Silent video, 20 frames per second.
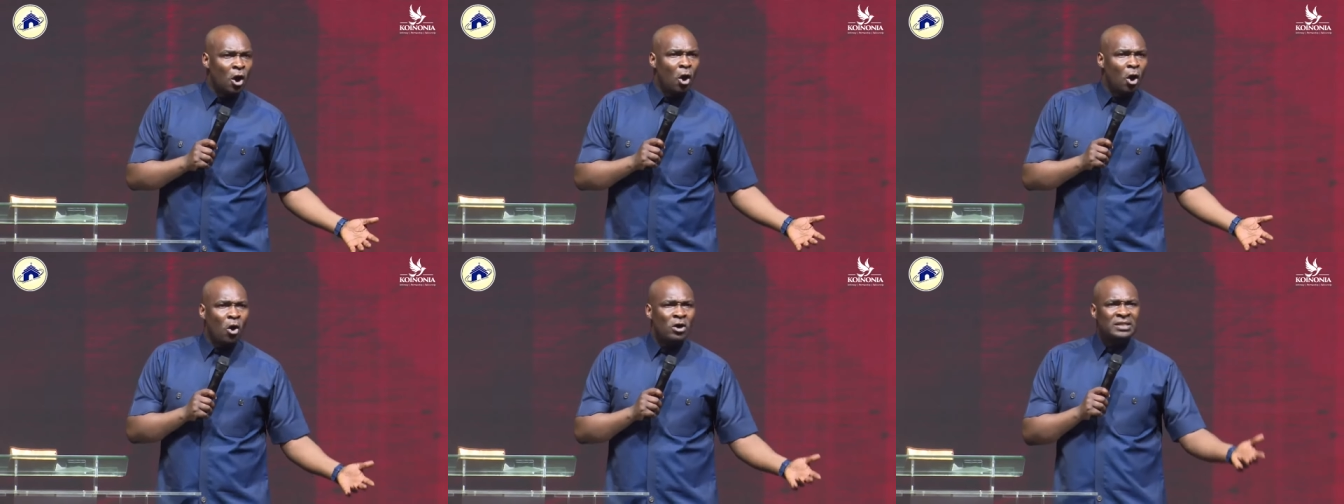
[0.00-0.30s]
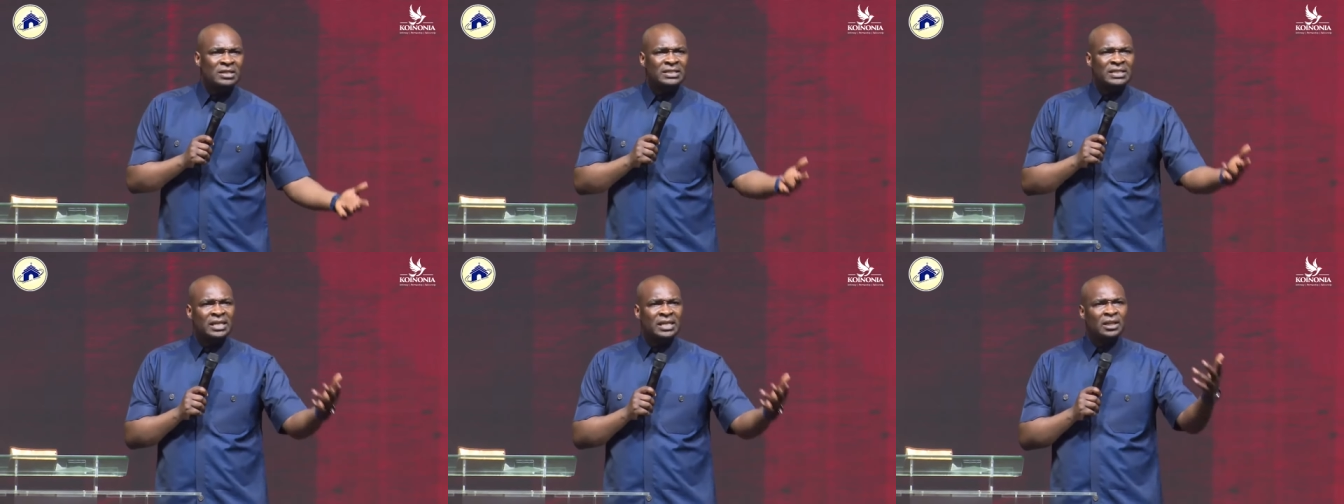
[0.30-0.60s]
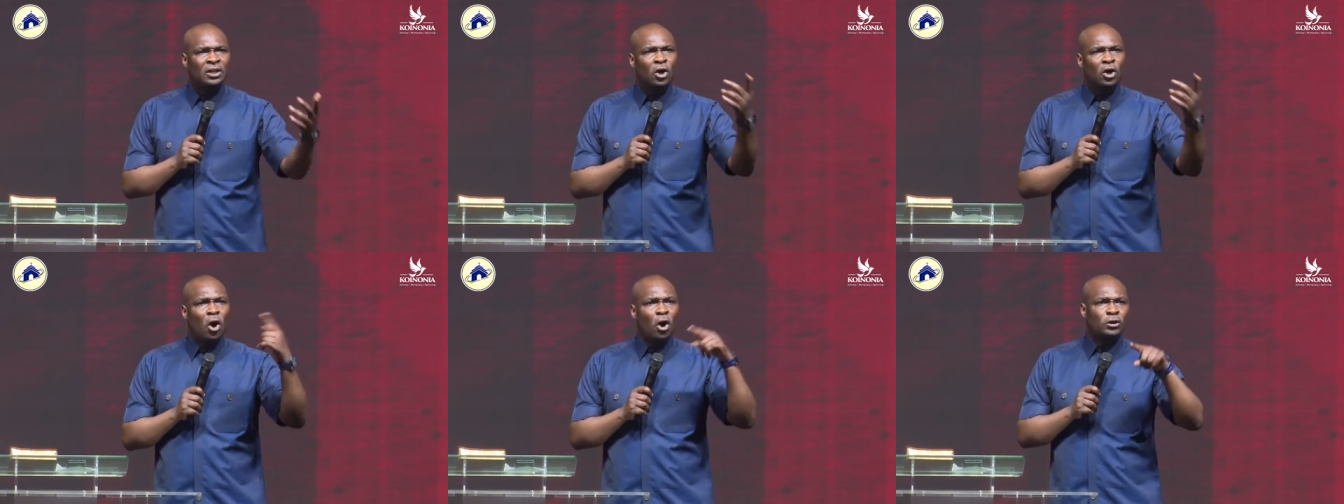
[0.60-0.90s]
until
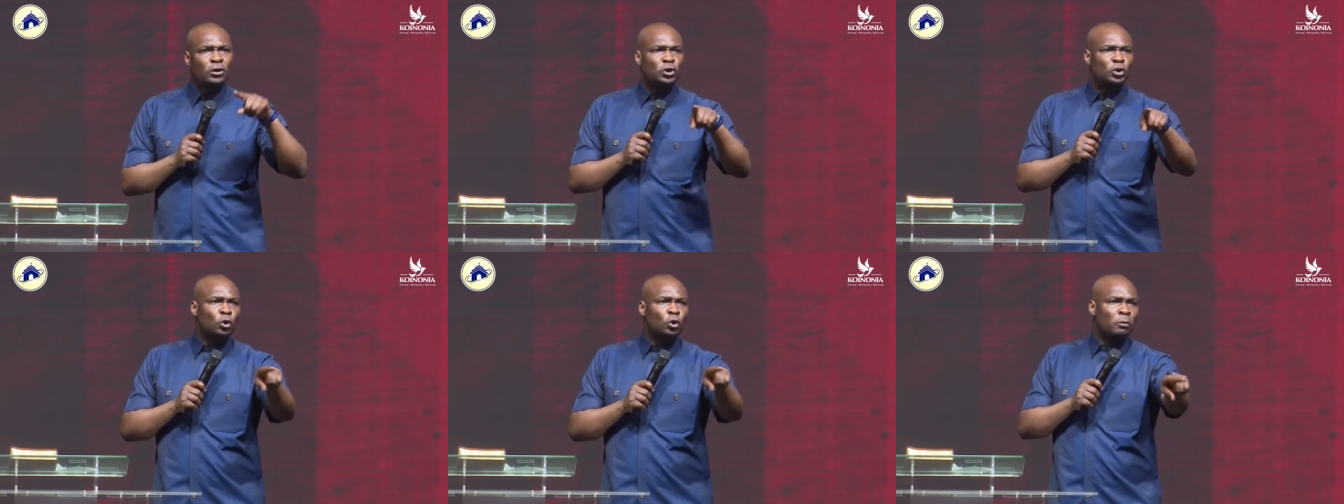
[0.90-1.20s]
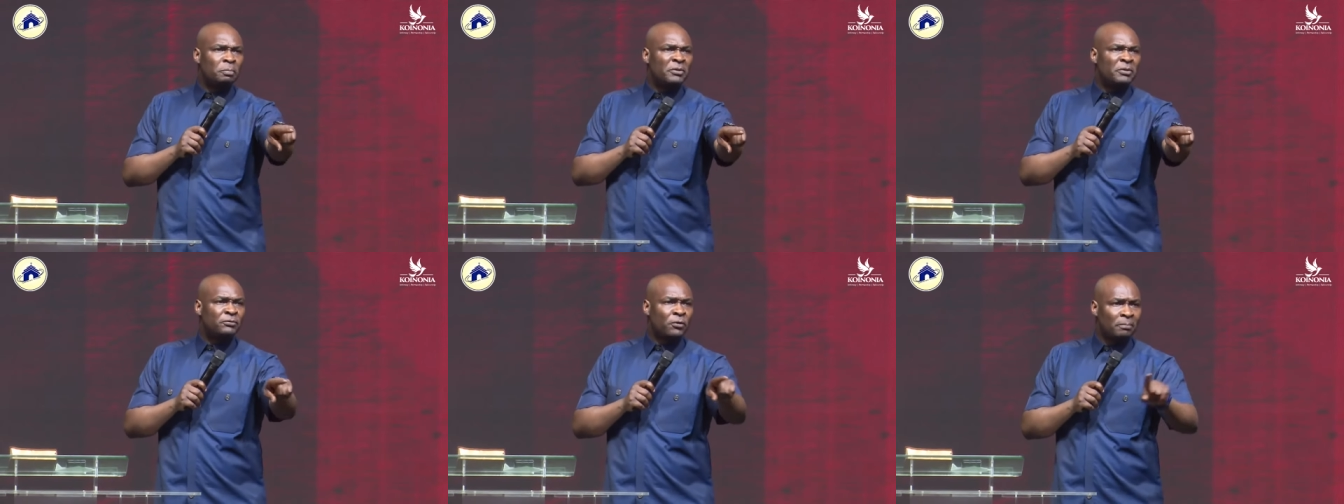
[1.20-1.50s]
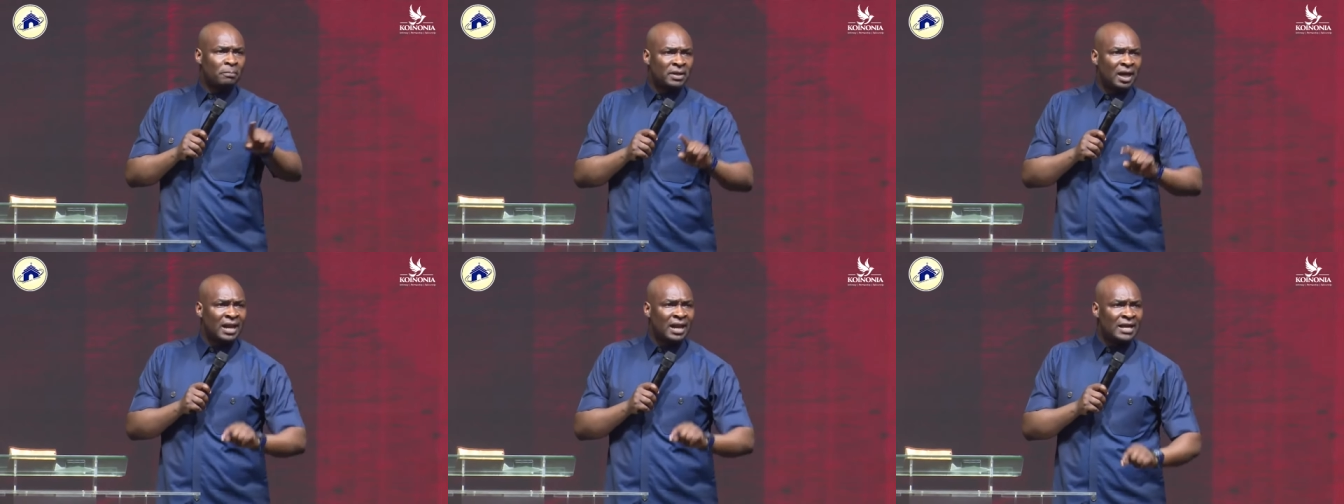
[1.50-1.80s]
God showed me
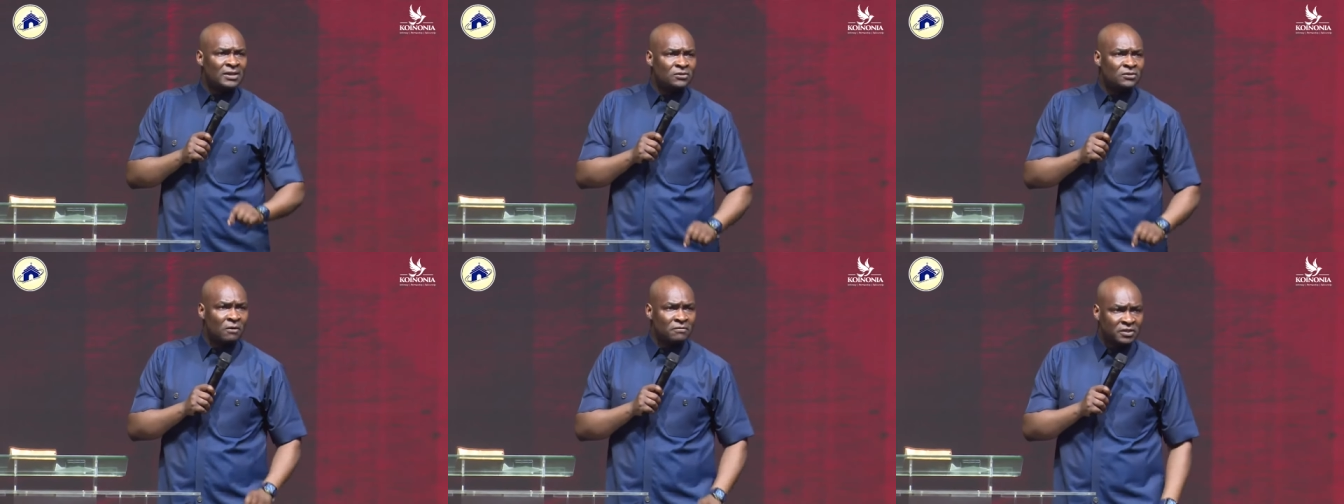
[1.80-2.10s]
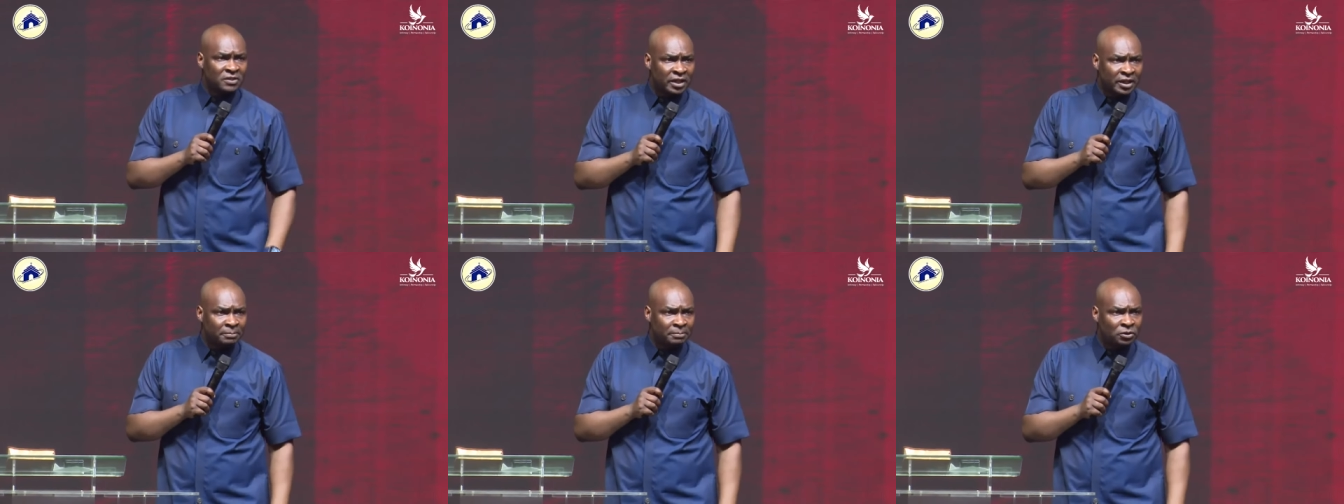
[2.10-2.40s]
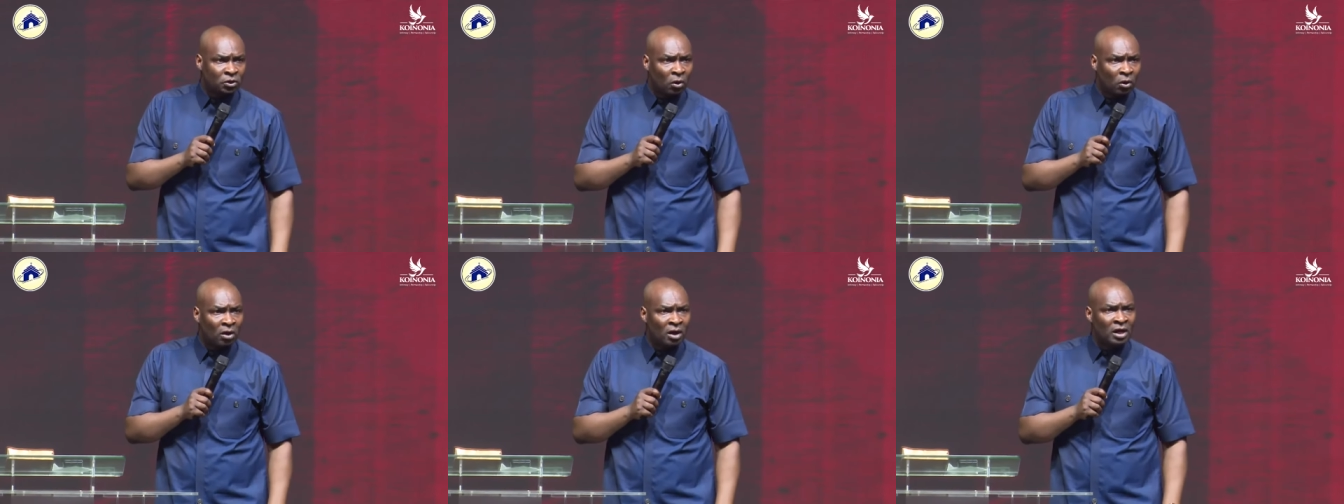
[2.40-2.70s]
from the lens of scripture.